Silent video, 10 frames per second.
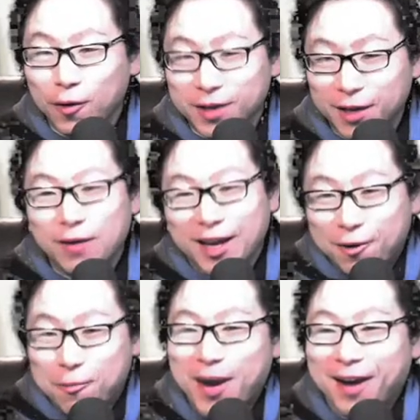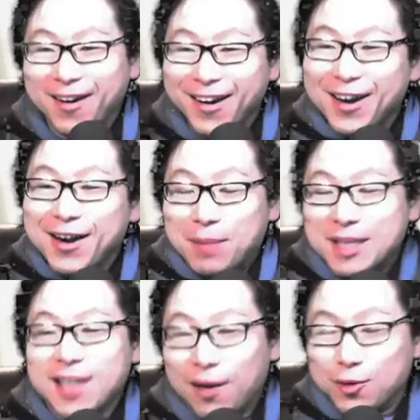If I compare
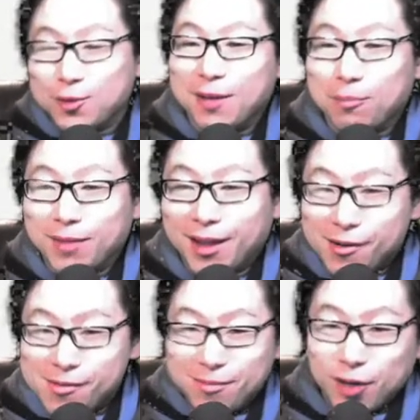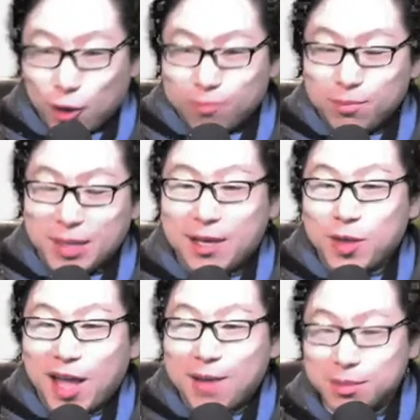myself to them, they're, you know, million
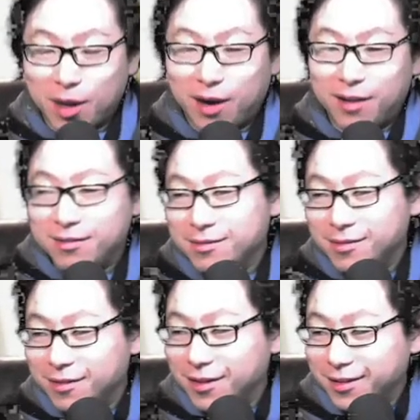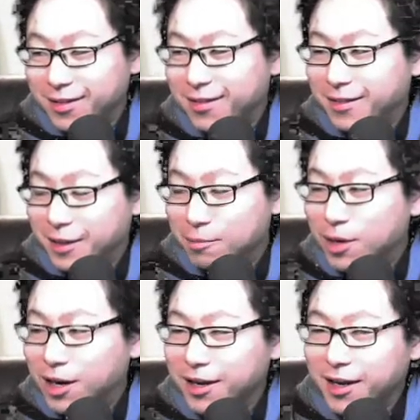times better in
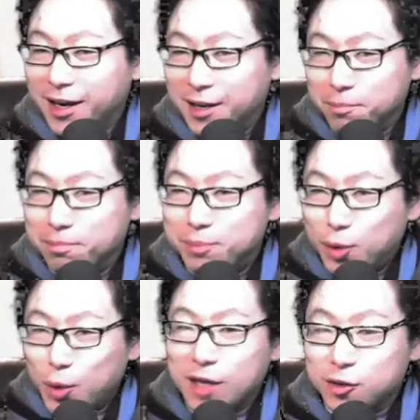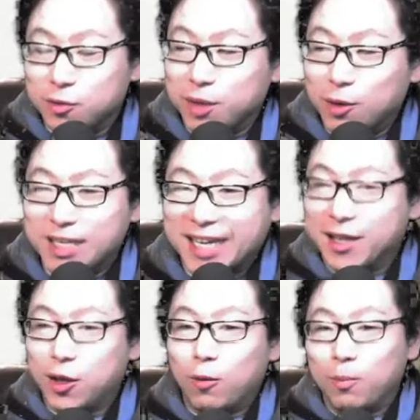marketing and production, because
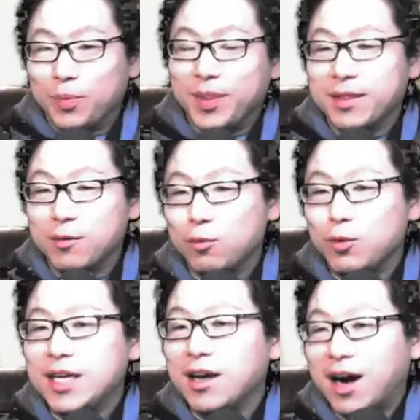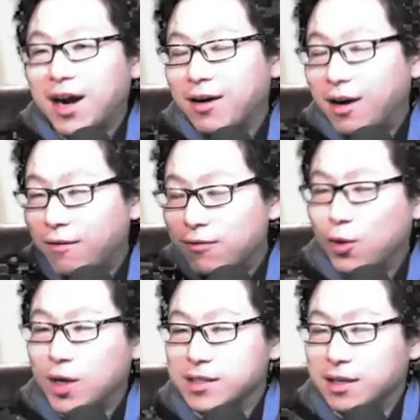we are
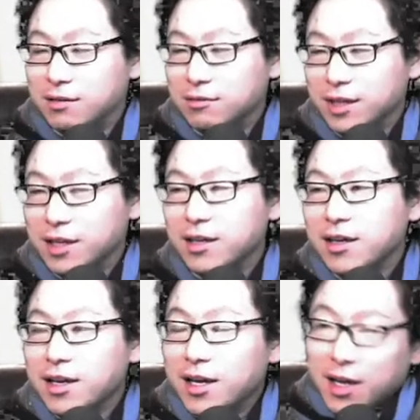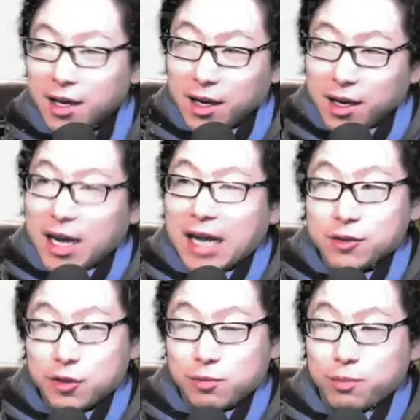focusing on the
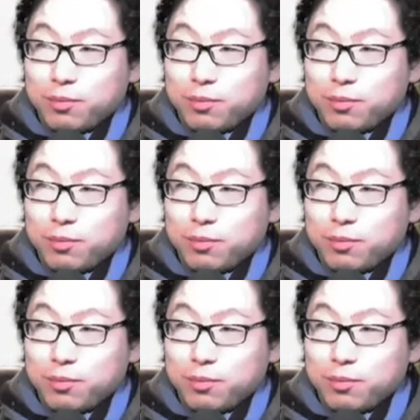cultural